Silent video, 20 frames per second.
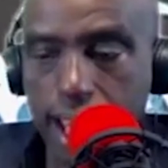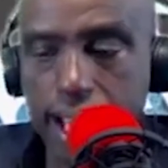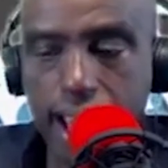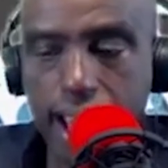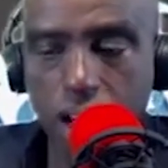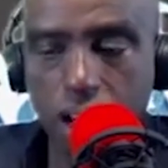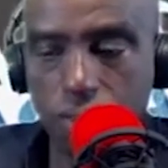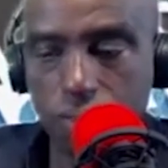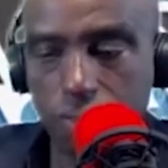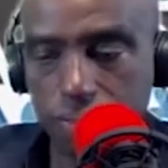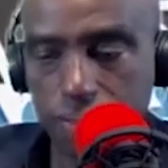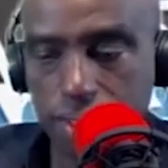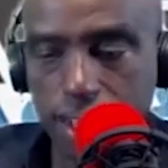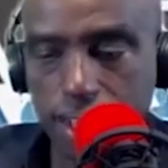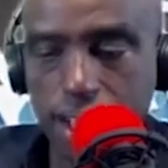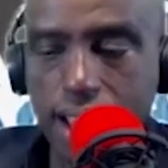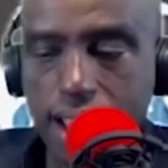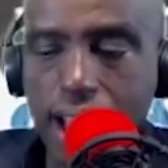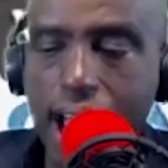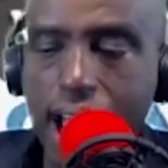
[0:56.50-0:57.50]
Anyhow,
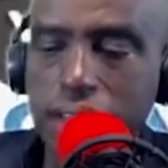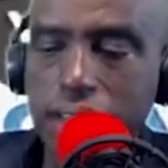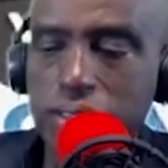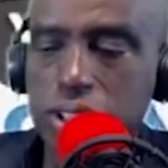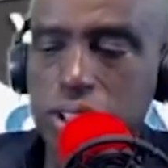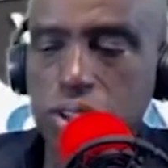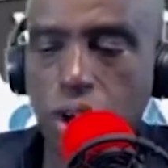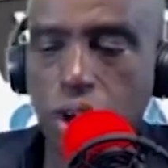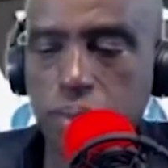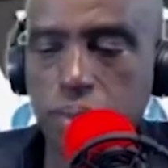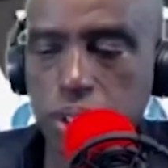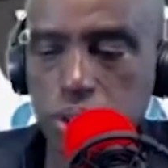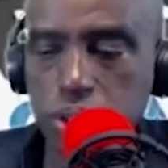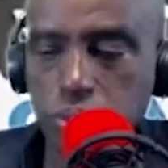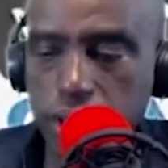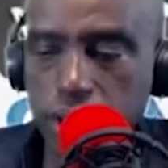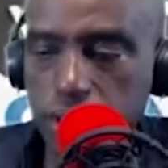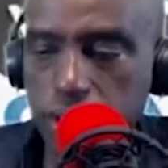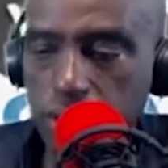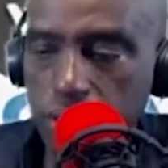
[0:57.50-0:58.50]
I'm a
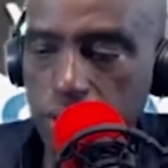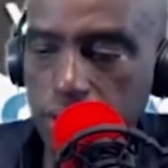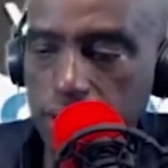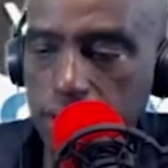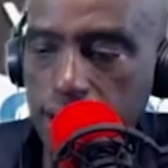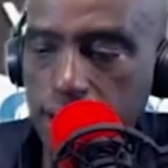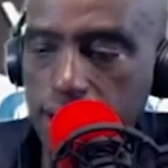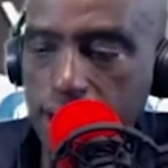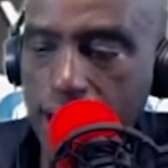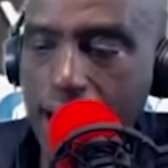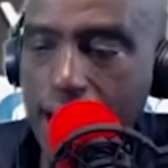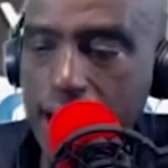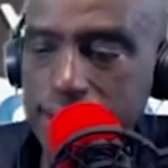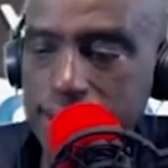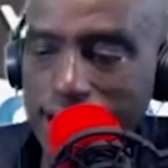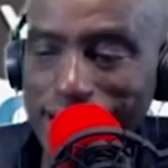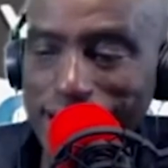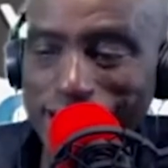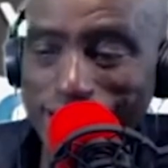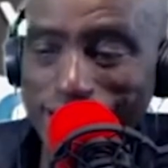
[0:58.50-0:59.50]
Starbucks regular
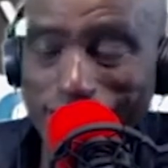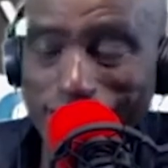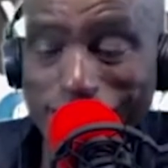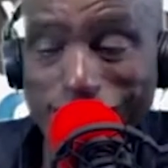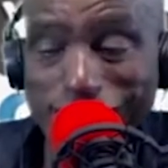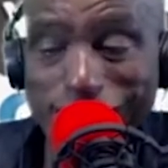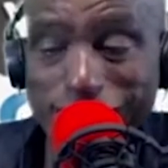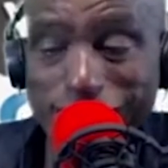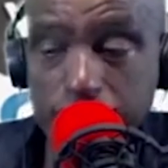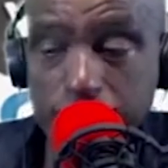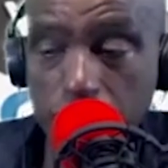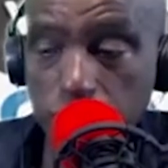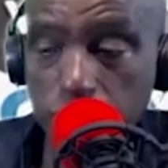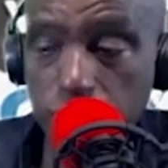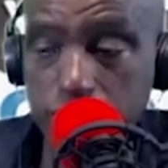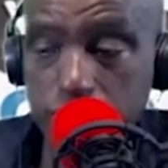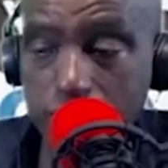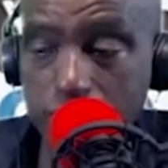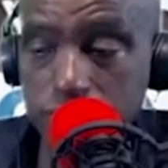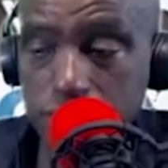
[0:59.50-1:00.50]
as in
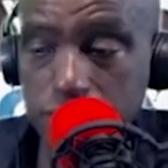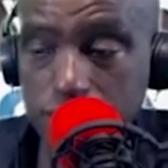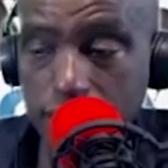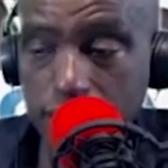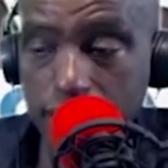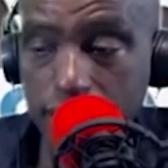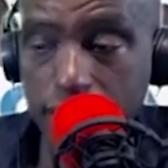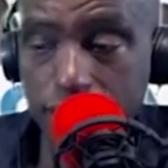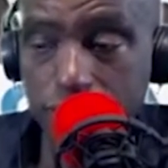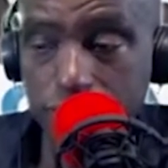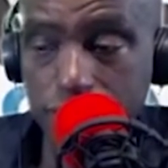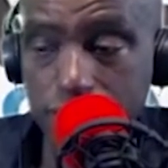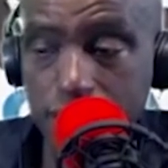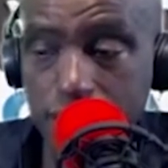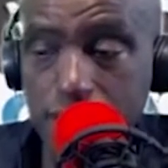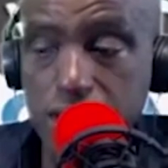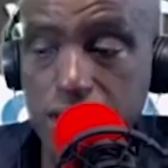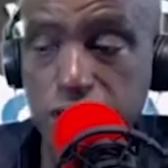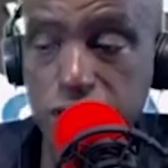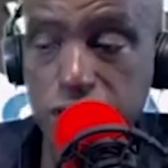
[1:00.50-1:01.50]
several times a day,
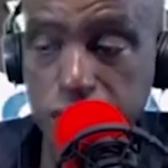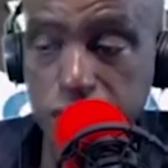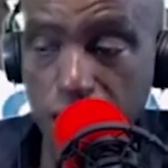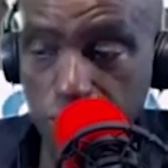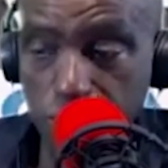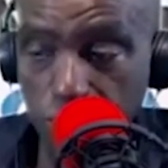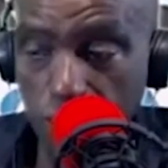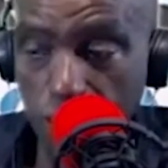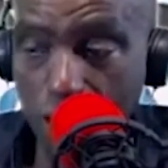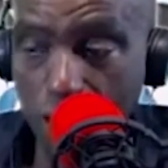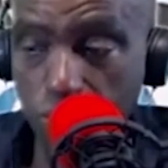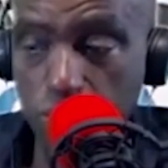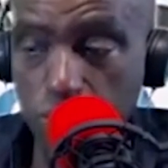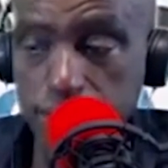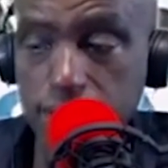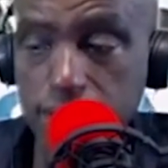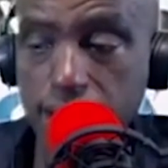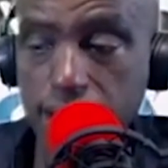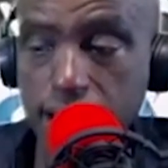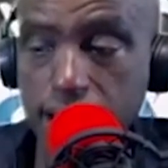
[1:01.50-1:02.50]
several
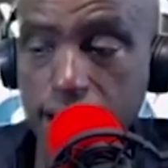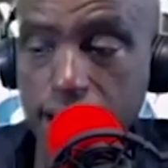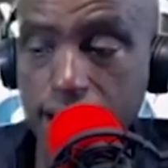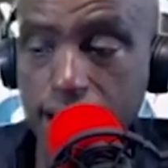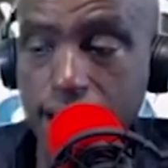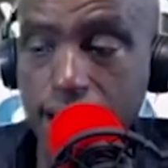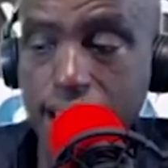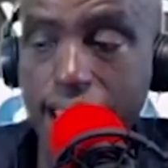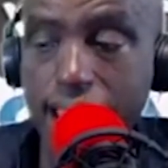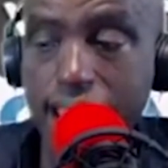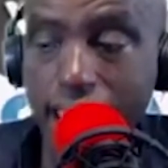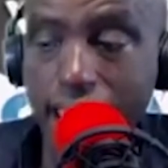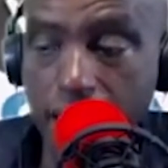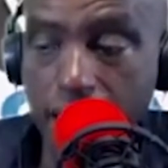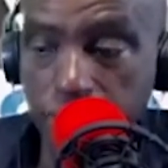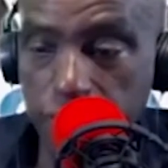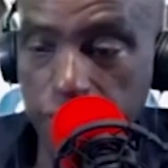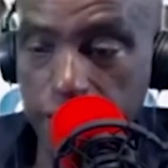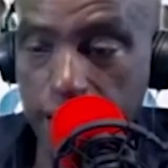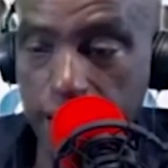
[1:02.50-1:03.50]
hours a day,
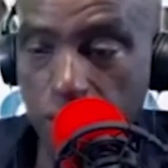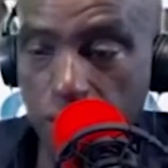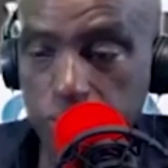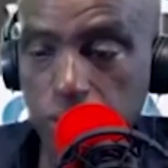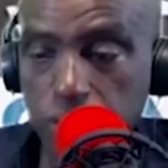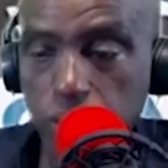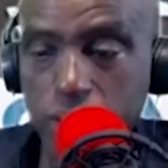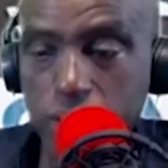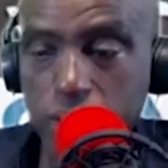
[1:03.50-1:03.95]
every day of